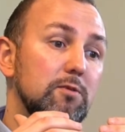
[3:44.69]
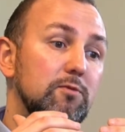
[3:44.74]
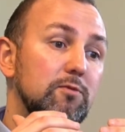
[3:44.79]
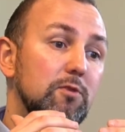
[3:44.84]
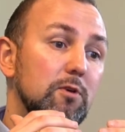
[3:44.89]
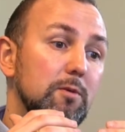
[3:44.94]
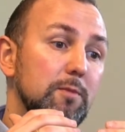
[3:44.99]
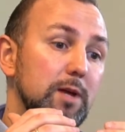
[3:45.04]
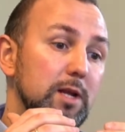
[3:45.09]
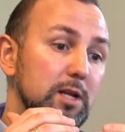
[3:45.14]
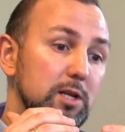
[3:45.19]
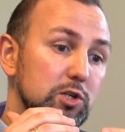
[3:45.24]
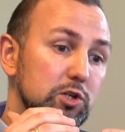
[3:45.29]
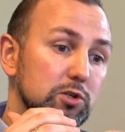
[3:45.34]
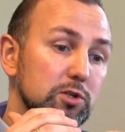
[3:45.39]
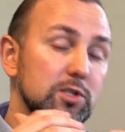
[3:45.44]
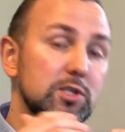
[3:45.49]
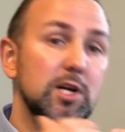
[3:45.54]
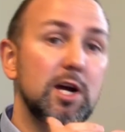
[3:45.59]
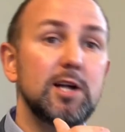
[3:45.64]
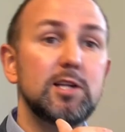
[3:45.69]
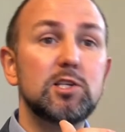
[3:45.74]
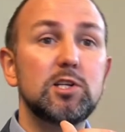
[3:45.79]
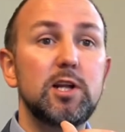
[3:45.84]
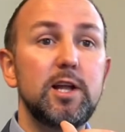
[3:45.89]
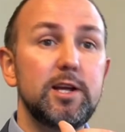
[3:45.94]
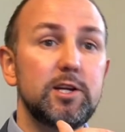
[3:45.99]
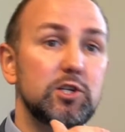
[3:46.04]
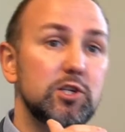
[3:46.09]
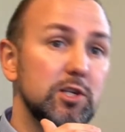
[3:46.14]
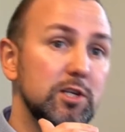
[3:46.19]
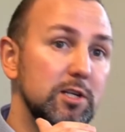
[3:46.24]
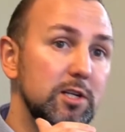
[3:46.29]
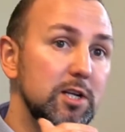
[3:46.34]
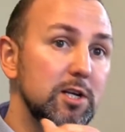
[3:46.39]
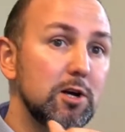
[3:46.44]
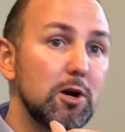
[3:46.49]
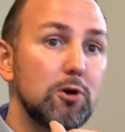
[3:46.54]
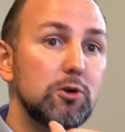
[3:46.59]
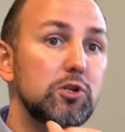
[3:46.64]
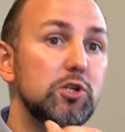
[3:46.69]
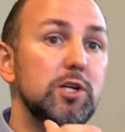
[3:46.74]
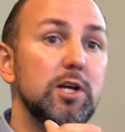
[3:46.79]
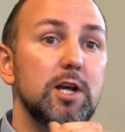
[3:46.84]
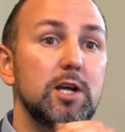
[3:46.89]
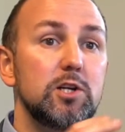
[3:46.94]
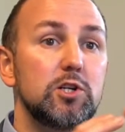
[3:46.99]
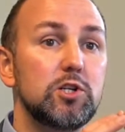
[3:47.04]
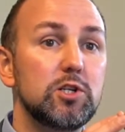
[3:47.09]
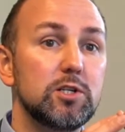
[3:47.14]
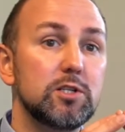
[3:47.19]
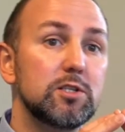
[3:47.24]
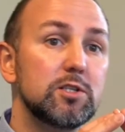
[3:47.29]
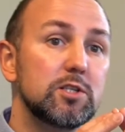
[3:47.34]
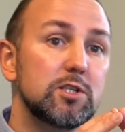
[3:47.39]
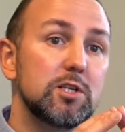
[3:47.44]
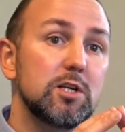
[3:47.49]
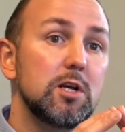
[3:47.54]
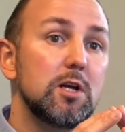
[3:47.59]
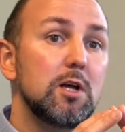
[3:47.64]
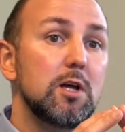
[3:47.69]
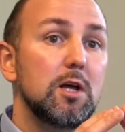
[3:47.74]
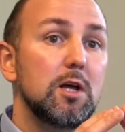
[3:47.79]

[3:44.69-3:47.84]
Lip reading: from initial site selection, negotiations,